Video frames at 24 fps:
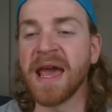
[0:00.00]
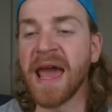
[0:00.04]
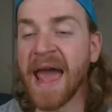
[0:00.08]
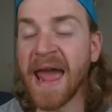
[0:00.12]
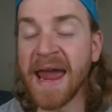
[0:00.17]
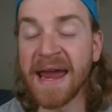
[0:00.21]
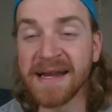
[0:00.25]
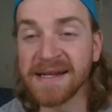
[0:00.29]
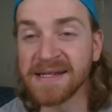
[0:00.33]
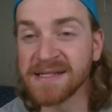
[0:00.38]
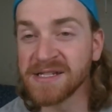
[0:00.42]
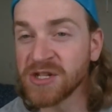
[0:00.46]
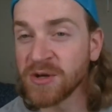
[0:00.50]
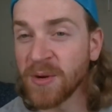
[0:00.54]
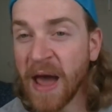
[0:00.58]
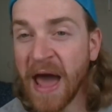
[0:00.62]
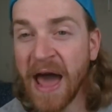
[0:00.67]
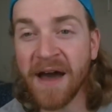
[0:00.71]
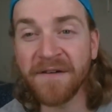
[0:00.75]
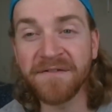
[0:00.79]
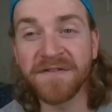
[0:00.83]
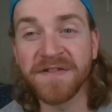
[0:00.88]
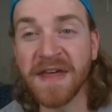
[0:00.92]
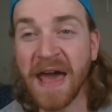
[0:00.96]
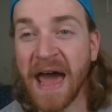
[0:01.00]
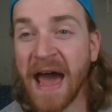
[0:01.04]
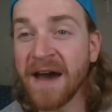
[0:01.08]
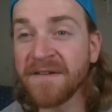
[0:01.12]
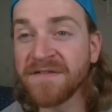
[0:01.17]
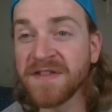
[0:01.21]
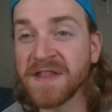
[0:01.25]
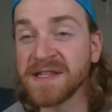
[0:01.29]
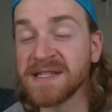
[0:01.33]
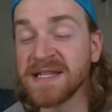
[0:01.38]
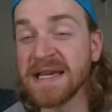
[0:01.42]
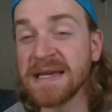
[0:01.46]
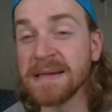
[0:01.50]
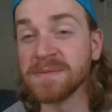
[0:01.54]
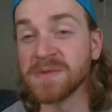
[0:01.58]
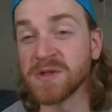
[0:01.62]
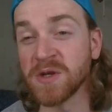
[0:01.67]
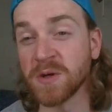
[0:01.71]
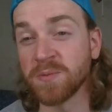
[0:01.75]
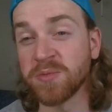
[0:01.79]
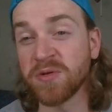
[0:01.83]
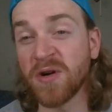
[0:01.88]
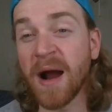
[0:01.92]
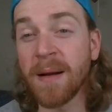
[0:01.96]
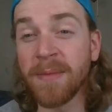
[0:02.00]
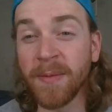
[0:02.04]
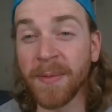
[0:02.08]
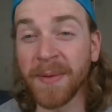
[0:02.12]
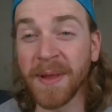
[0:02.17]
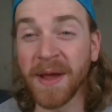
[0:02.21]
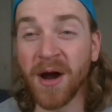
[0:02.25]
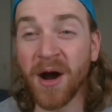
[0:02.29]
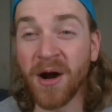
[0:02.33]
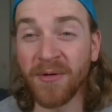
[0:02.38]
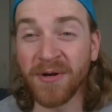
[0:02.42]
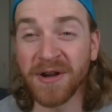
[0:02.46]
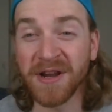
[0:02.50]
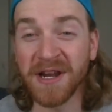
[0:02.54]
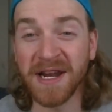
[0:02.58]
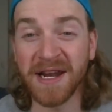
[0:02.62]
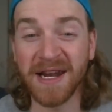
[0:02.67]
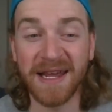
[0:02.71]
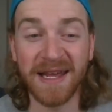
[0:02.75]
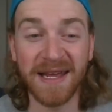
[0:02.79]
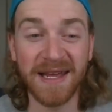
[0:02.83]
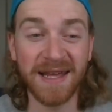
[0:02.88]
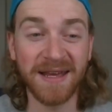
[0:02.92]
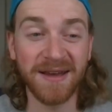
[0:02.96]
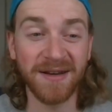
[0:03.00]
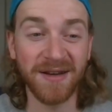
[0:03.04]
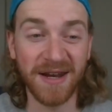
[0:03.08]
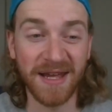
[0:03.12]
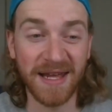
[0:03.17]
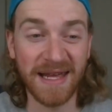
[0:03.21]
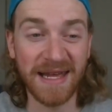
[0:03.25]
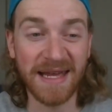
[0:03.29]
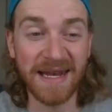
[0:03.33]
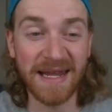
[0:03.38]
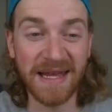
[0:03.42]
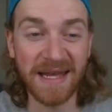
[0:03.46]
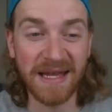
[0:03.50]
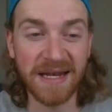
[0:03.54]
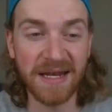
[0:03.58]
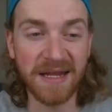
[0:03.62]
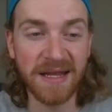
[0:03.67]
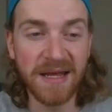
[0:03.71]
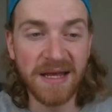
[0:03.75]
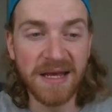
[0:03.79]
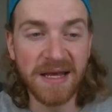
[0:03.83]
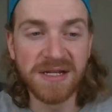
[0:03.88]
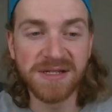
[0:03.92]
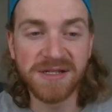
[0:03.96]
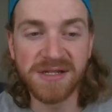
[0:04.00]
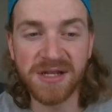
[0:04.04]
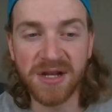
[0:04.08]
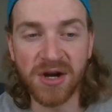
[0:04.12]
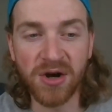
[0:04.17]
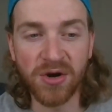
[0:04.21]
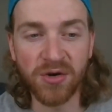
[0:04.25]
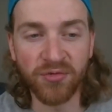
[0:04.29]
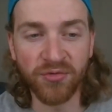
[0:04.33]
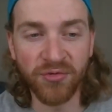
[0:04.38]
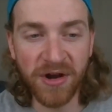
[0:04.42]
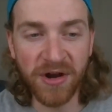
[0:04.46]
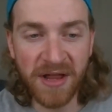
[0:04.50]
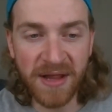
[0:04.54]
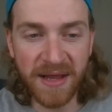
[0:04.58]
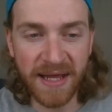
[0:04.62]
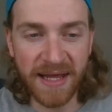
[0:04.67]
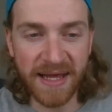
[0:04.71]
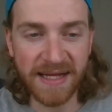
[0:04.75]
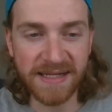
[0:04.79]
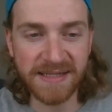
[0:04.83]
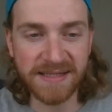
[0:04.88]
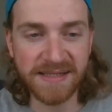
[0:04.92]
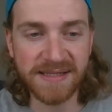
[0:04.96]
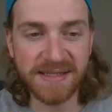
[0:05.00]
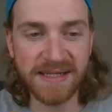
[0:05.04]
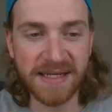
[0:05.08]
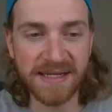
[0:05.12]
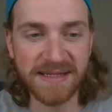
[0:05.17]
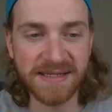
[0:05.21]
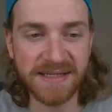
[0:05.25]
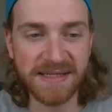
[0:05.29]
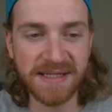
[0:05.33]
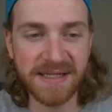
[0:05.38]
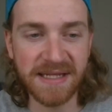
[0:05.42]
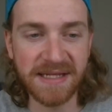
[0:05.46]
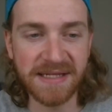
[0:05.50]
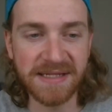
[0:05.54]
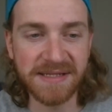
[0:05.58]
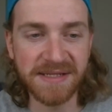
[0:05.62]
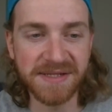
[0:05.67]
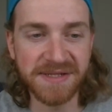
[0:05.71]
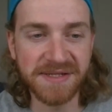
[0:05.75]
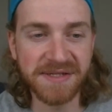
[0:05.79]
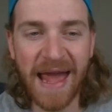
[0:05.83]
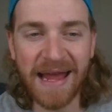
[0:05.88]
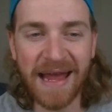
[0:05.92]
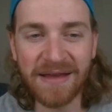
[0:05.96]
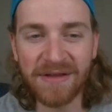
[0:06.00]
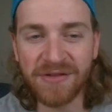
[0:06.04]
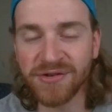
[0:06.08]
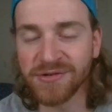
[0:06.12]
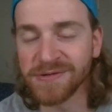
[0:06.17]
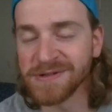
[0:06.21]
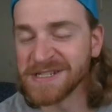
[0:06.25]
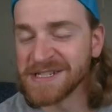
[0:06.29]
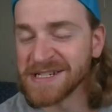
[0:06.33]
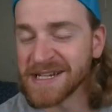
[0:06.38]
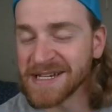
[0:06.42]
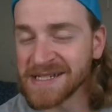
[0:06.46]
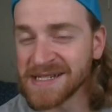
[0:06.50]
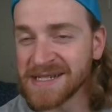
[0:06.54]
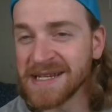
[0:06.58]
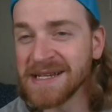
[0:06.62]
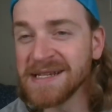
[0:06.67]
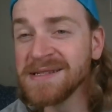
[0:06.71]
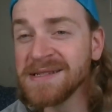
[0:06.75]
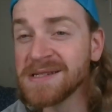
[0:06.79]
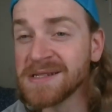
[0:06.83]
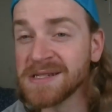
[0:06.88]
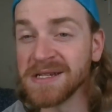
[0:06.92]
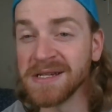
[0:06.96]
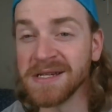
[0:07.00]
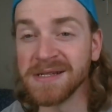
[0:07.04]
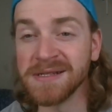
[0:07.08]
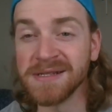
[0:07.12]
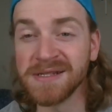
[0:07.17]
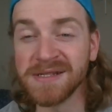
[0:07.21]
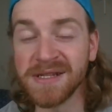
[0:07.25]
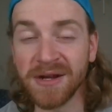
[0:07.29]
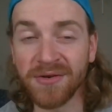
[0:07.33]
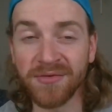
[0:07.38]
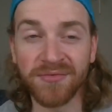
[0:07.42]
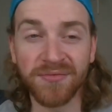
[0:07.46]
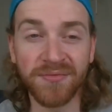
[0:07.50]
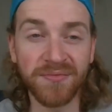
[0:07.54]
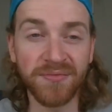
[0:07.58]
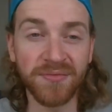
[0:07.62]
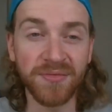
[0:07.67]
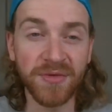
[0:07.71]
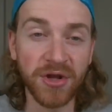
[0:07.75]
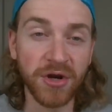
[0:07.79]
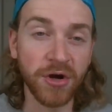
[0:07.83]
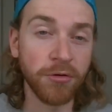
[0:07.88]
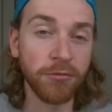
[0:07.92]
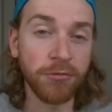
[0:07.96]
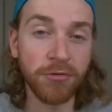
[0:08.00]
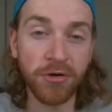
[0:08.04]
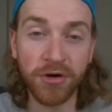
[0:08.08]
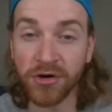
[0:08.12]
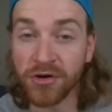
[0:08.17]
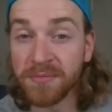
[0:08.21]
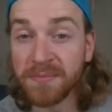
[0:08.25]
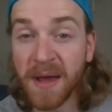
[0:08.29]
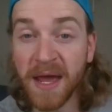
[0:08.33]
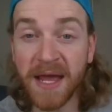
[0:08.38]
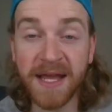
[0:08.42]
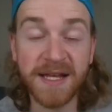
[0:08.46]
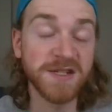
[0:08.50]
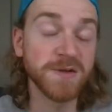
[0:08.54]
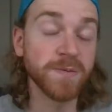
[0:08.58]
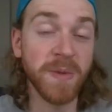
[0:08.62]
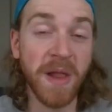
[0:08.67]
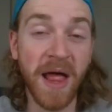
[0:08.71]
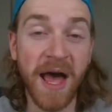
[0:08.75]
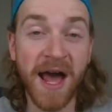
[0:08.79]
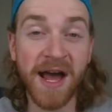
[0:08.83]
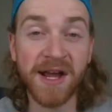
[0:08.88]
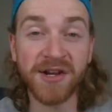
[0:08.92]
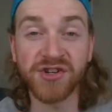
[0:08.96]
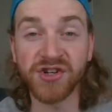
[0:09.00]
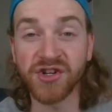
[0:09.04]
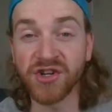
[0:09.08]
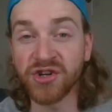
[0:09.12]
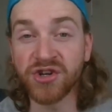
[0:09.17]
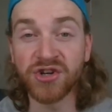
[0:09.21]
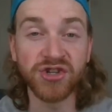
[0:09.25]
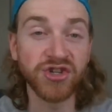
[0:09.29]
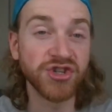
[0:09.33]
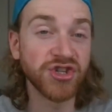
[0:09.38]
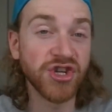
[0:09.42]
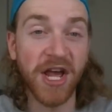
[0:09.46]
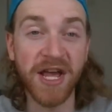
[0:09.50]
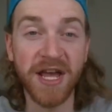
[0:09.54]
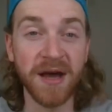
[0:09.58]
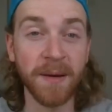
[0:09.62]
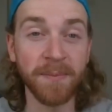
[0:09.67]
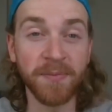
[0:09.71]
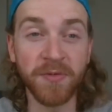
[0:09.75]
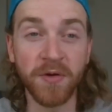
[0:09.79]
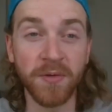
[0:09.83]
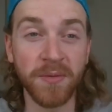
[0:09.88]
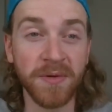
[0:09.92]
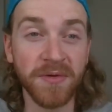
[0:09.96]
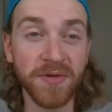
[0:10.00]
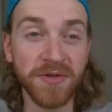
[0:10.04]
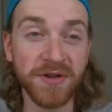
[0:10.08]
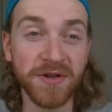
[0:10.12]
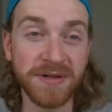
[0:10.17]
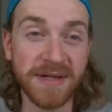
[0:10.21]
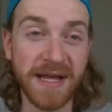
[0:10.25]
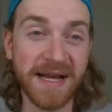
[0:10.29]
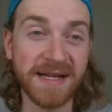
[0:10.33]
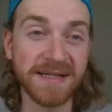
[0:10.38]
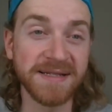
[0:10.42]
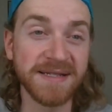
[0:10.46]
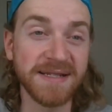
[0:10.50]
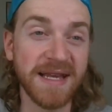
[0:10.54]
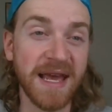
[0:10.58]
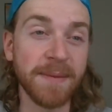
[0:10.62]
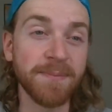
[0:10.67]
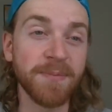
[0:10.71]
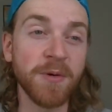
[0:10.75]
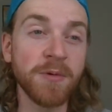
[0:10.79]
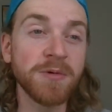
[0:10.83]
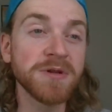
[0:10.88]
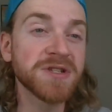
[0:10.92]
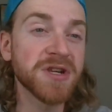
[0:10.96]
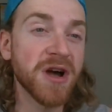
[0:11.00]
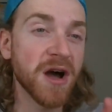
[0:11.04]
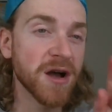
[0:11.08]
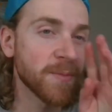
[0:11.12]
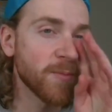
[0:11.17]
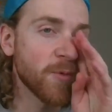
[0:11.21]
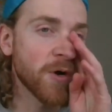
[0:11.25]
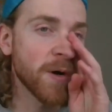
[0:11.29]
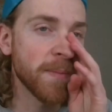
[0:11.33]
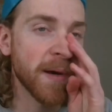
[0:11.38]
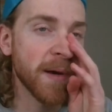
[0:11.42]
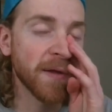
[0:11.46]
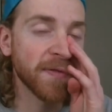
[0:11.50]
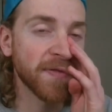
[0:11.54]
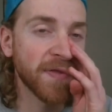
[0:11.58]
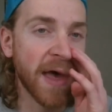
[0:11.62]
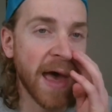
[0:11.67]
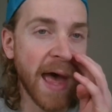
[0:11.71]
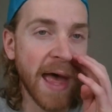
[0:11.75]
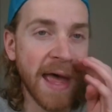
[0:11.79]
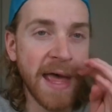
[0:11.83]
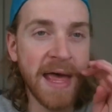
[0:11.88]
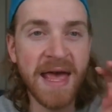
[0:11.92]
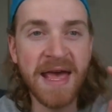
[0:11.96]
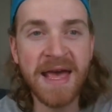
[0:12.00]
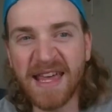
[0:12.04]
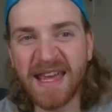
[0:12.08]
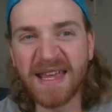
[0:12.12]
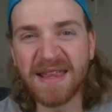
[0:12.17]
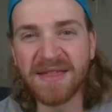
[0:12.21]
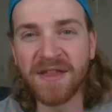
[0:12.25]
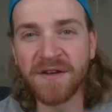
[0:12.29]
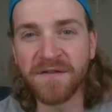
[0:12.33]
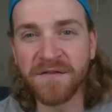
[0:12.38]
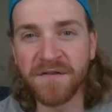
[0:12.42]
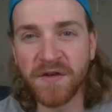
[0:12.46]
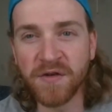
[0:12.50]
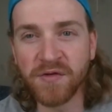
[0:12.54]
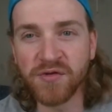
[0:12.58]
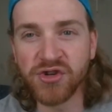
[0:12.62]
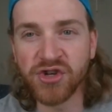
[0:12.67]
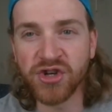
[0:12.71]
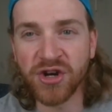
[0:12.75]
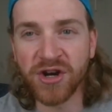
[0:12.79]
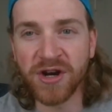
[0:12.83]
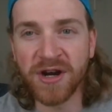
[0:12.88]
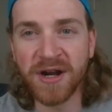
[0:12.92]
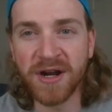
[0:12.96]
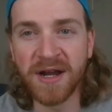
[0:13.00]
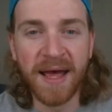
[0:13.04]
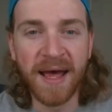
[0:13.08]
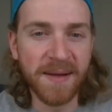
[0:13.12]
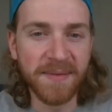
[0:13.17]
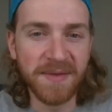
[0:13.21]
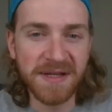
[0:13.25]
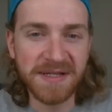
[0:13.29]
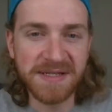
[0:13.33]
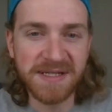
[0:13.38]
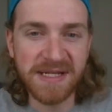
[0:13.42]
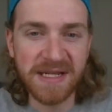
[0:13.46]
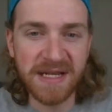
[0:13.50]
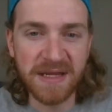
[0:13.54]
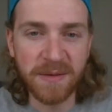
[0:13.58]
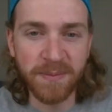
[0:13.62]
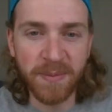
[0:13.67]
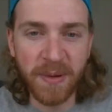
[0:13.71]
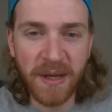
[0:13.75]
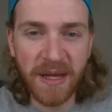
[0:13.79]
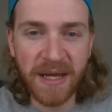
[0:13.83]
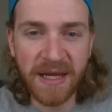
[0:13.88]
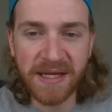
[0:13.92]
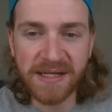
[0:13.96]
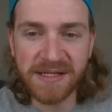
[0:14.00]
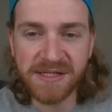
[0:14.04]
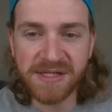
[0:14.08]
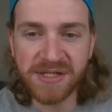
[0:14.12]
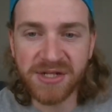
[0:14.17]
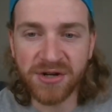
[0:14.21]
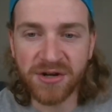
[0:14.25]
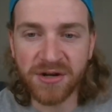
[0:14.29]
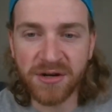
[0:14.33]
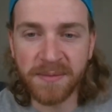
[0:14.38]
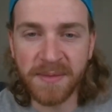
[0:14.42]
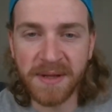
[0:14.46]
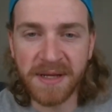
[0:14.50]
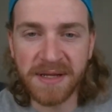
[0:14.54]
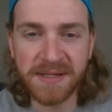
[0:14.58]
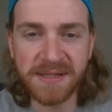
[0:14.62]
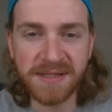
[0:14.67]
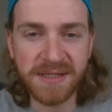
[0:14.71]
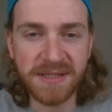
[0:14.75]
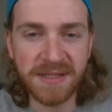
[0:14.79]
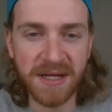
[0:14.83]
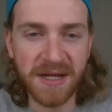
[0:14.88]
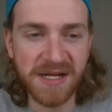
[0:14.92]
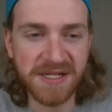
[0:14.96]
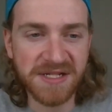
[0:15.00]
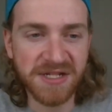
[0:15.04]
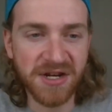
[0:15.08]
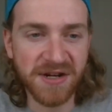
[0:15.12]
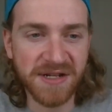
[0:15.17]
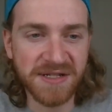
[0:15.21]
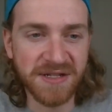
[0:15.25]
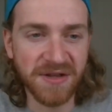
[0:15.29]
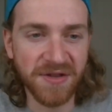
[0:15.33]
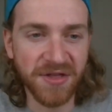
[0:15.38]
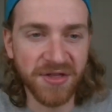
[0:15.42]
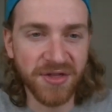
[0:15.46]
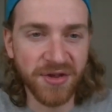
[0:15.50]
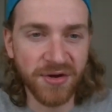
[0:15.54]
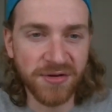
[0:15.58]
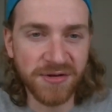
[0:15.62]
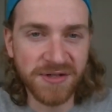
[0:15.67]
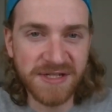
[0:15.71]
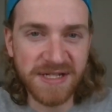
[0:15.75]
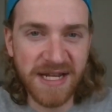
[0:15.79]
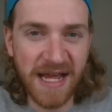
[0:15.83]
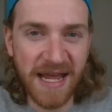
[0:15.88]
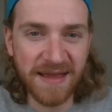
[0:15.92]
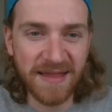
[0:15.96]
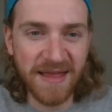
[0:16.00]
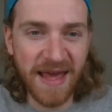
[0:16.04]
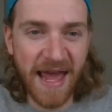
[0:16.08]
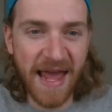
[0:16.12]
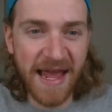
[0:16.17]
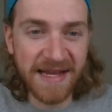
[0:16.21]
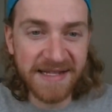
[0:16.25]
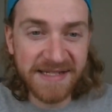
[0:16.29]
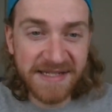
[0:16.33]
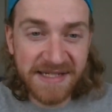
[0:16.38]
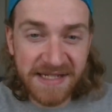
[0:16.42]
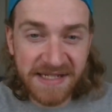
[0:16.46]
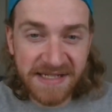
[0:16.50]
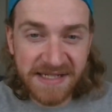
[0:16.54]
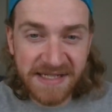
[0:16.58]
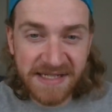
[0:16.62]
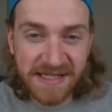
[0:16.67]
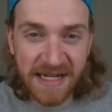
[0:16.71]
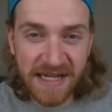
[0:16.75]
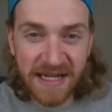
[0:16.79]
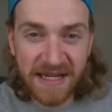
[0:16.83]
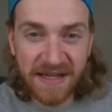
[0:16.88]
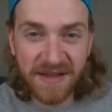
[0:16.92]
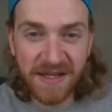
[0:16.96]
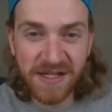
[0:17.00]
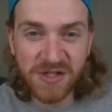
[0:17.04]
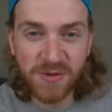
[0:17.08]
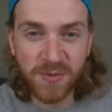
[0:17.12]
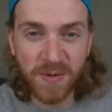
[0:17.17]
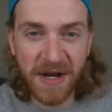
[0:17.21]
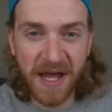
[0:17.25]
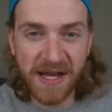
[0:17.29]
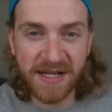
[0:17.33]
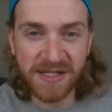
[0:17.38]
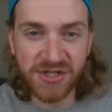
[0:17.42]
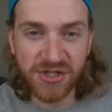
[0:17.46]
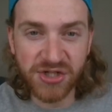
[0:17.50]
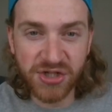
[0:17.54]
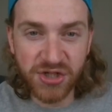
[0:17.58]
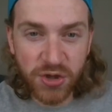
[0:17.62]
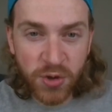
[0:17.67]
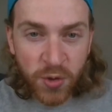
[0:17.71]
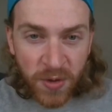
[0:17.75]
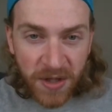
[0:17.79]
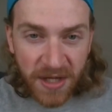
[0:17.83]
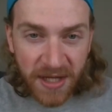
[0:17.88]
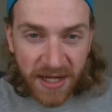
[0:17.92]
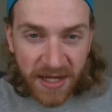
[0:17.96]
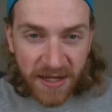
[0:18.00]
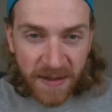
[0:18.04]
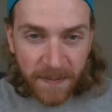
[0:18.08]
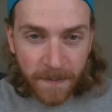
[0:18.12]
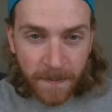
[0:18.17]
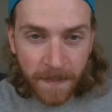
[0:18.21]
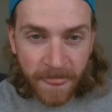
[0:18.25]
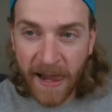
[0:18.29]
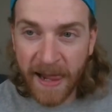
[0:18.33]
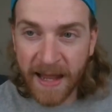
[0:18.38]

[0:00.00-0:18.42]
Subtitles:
8. So half the teams are probably already going to get in. So really it's these 8 through 16 seeds that, could make a splash and could shake up the landscape. But we'll talk more about that in the future. And let's see, the Big East tournament, not starting until Thursday. The ACC, this one has Duke in it.